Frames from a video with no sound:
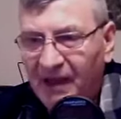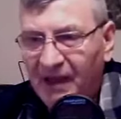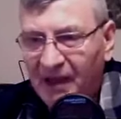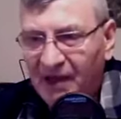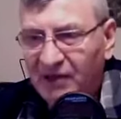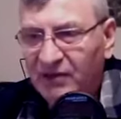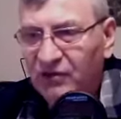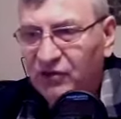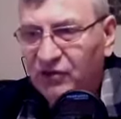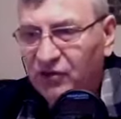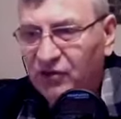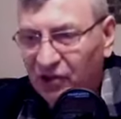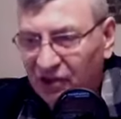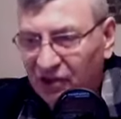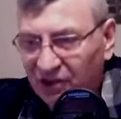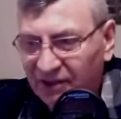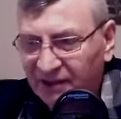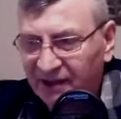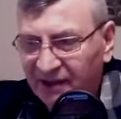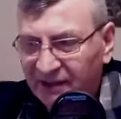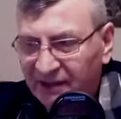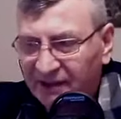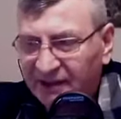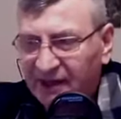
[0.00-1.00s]
In
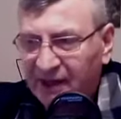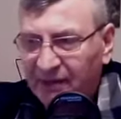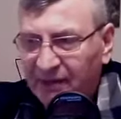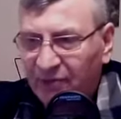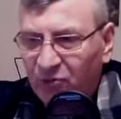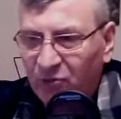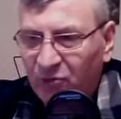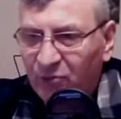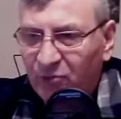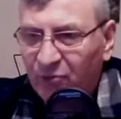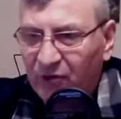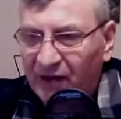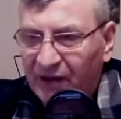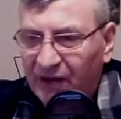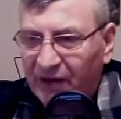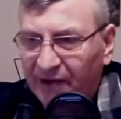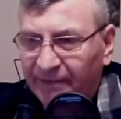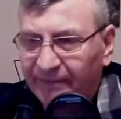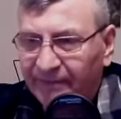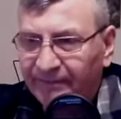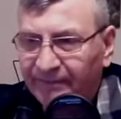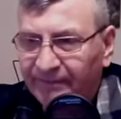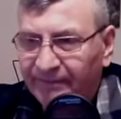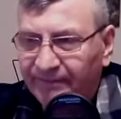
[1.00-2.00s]
Jesus' name we
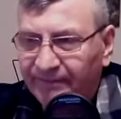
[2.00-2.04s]
pray.